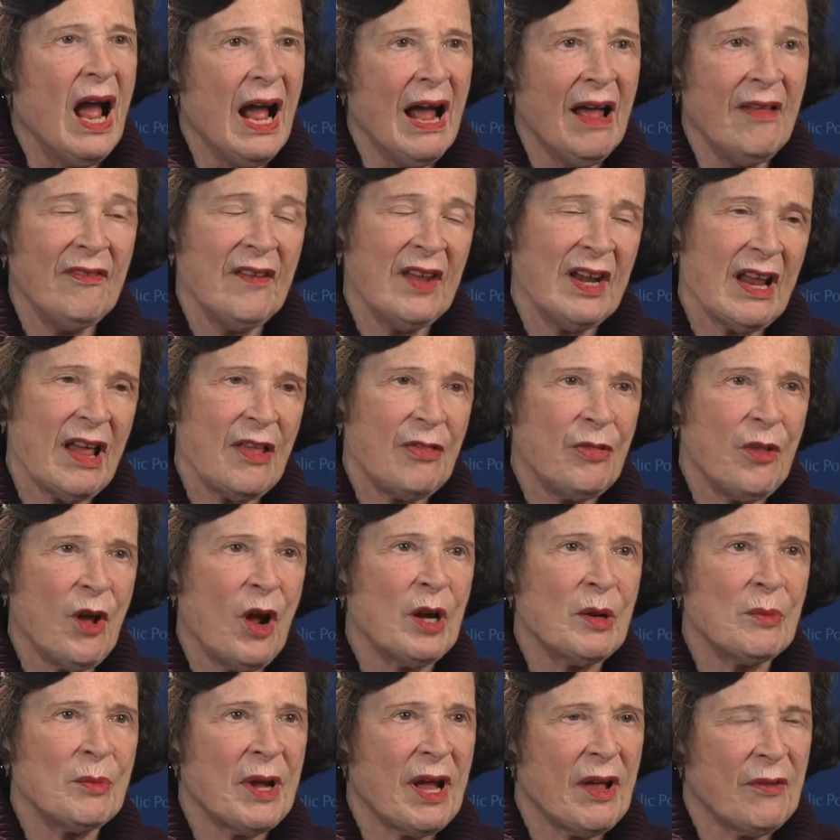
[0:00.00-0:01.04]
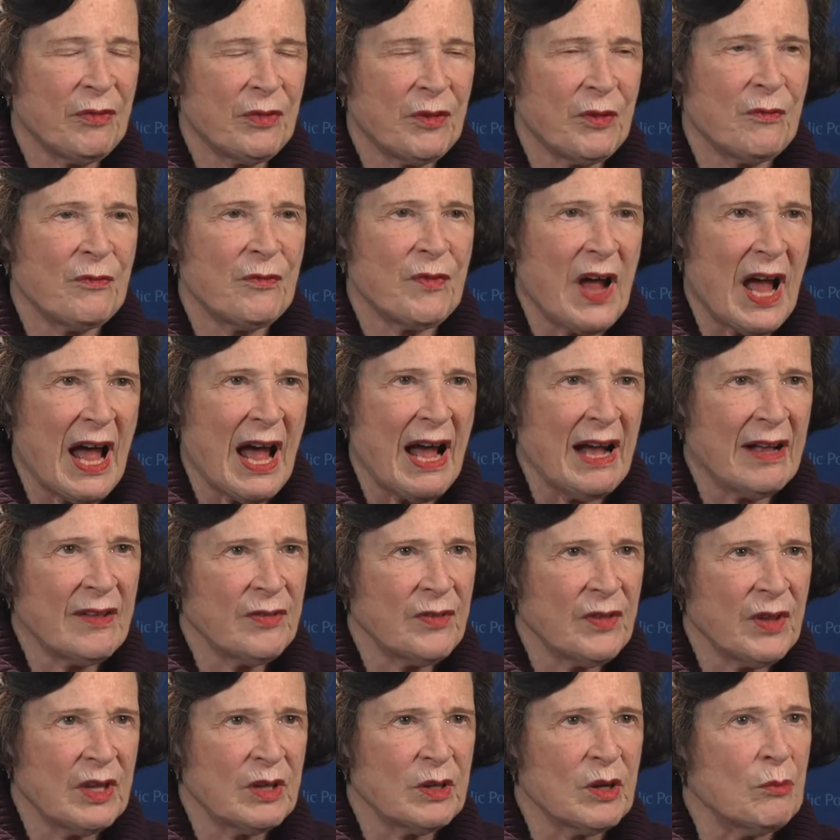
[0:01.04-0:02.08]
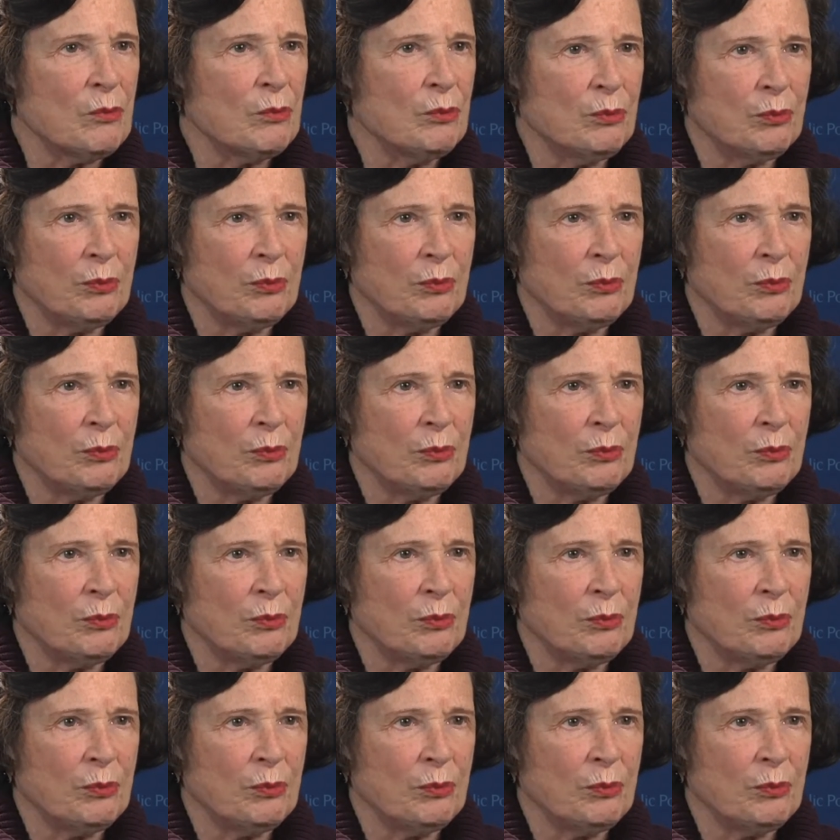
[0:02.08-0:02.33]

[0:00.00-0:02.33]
And then I thought about the fact that